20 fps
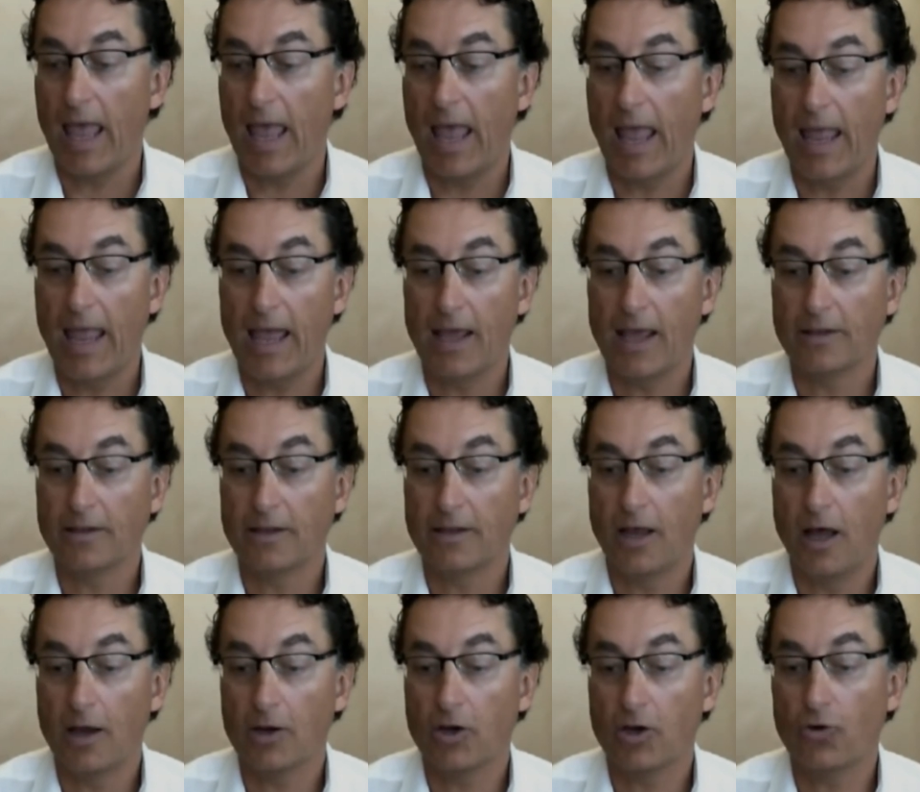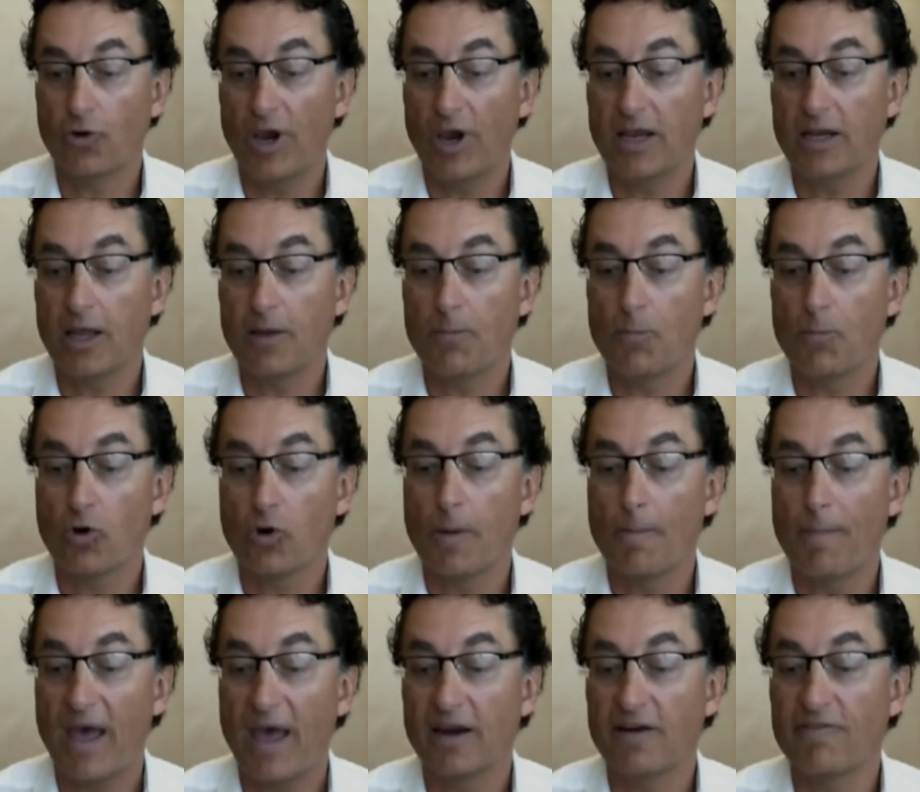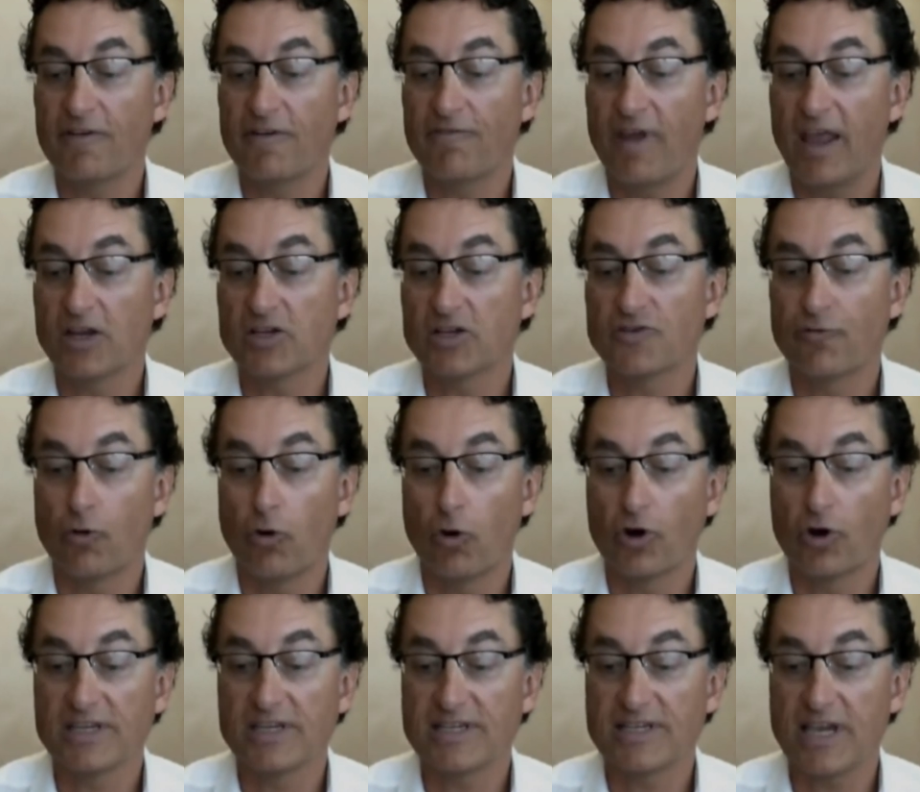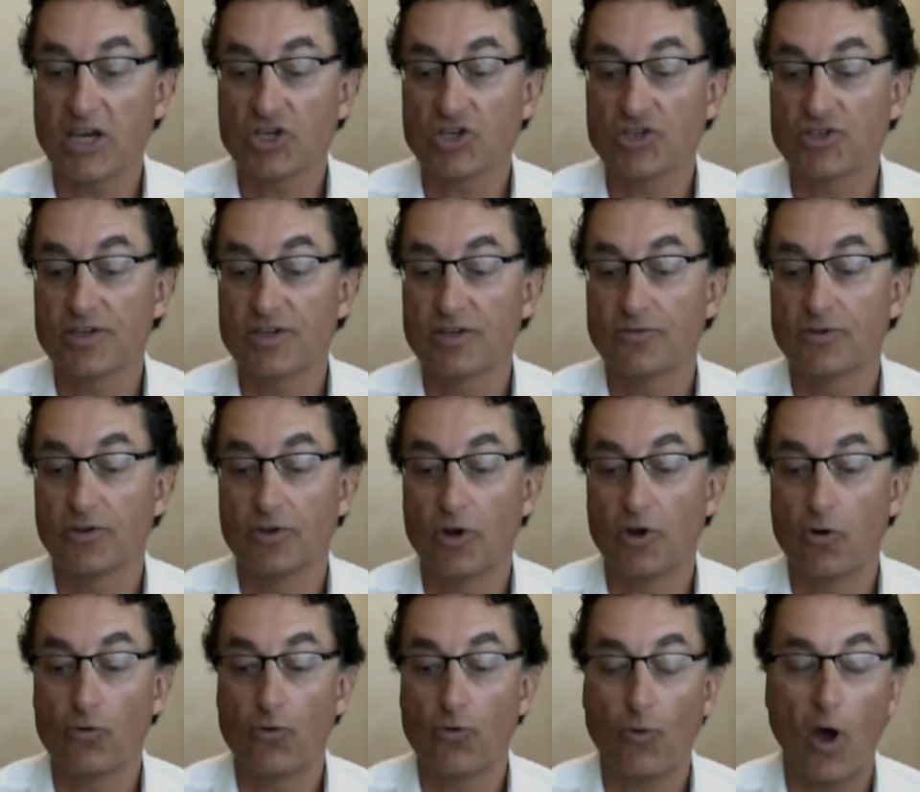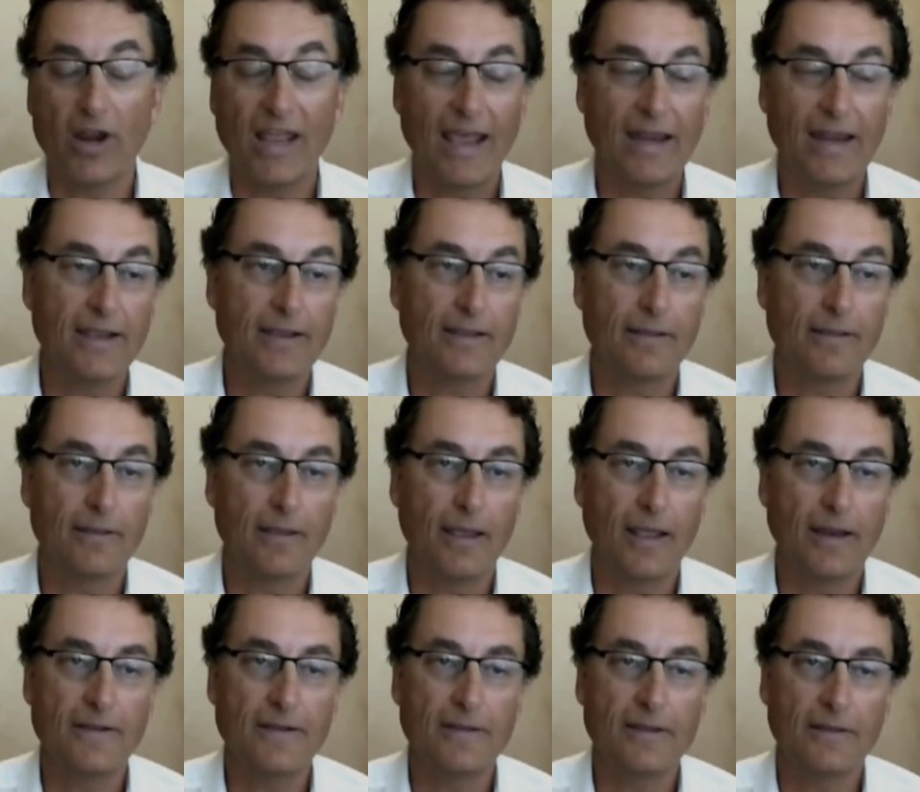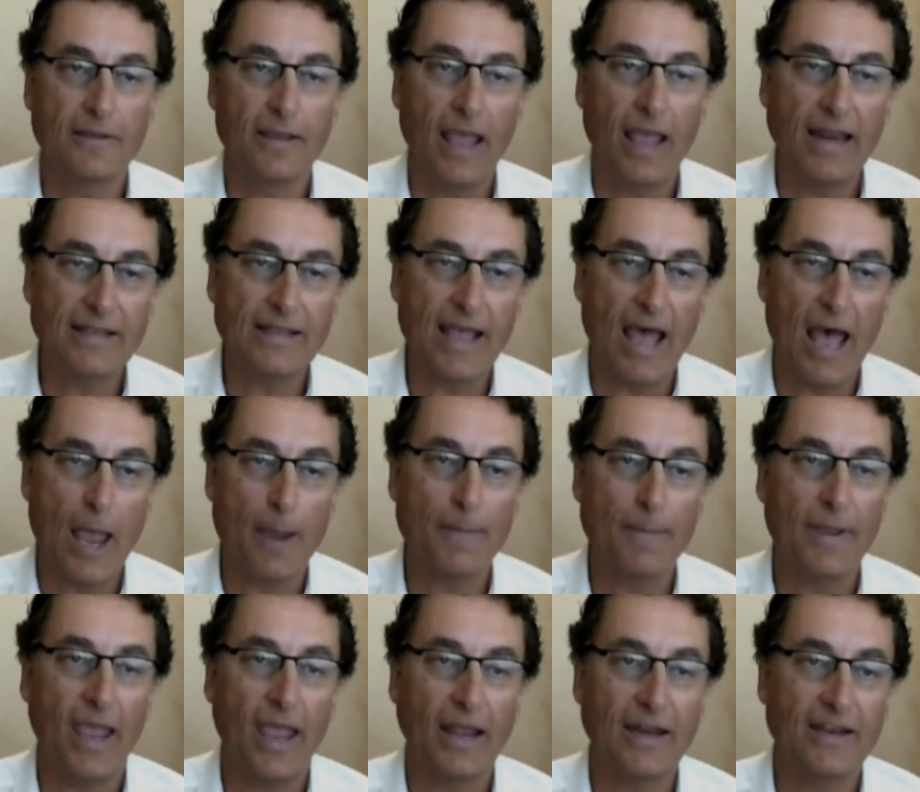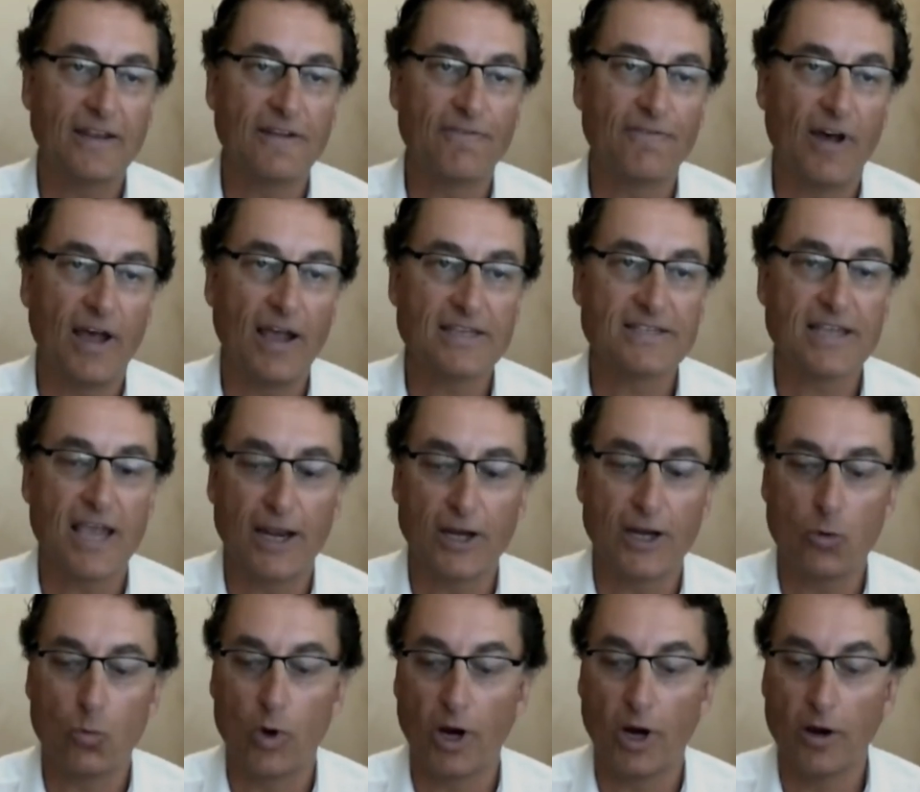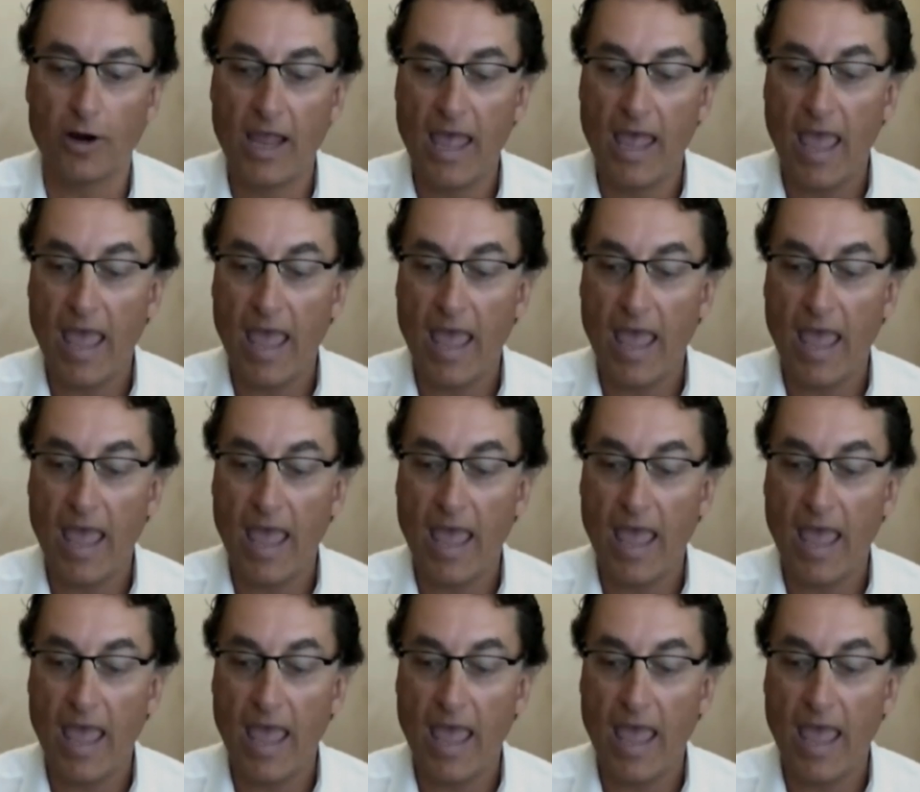and create a more competitive advantage for organizations, on any time, any device, anywhere.